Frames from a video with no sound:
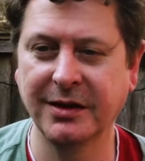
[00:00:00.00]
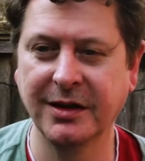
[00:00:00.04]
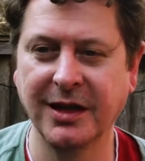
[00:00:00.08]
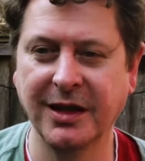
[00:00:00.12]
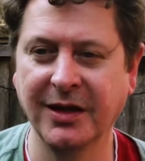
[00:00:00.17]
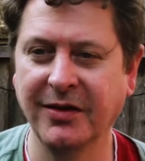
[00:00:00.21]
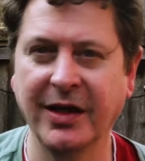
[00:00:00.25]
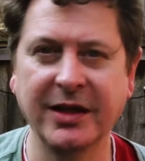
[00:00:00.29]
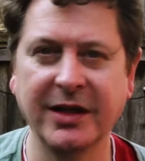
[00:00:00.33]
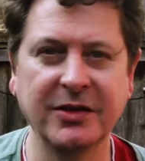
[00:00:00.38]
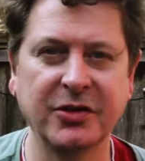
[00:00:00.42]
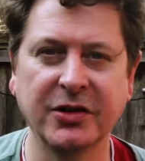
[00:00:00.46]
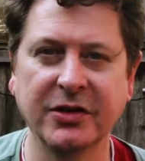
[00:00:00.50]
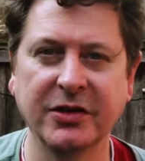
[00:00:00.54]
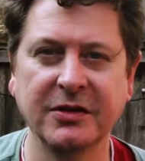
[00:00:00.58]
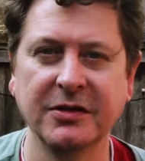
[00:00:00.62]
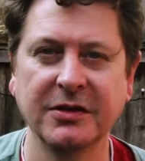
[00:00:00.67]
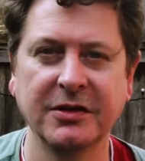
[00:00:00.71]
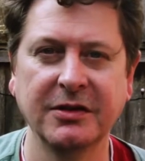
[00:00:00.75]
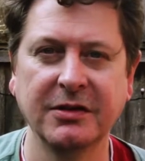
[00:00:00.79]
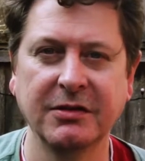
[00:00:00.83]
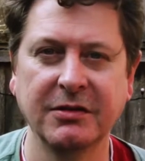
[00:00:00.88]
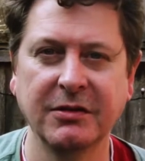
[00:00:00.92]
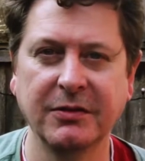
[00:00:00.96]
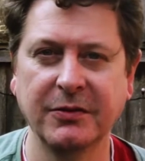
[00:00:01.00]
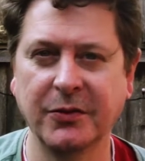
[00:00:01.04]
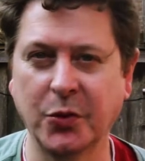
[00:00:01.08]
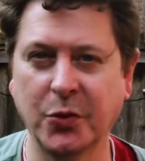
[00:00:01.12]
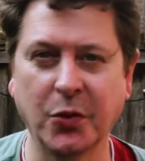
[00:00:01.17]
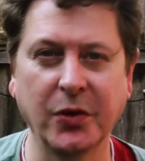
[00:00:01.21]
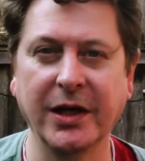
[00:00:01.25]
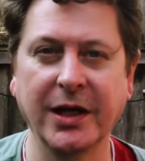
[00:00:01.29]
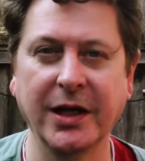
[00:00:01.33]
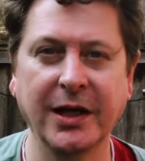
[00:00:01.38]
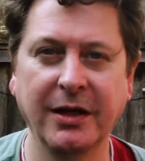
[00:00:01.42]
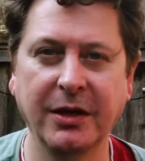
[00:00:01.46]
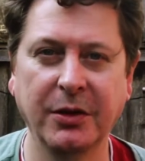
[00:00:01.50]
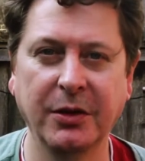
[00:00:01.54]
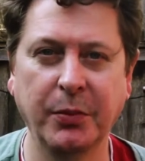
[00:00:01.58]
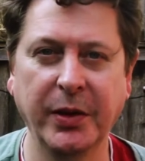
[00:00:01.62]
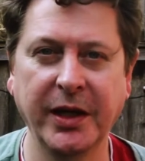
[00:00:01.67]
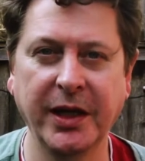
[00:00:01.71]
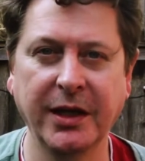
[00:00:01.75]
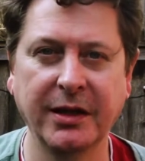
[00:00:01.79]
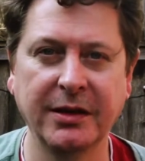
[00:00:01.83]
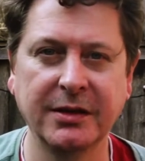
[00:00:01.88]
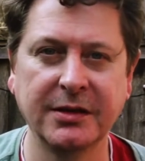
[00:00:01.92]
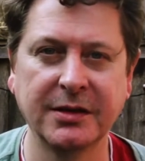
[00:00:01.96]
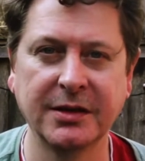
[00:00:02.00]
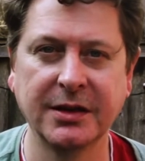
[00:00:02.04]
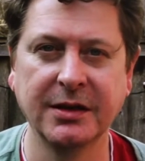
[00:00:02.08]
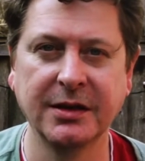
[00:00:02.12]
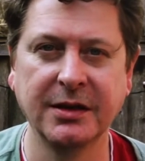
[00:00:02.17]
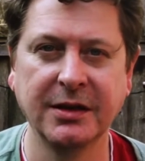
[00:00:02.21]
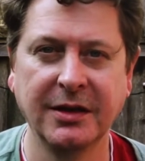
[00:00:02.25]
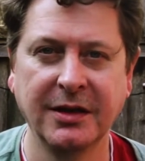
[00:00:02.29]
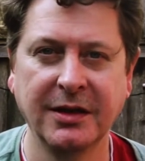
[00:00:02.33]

and they're just three little pigs.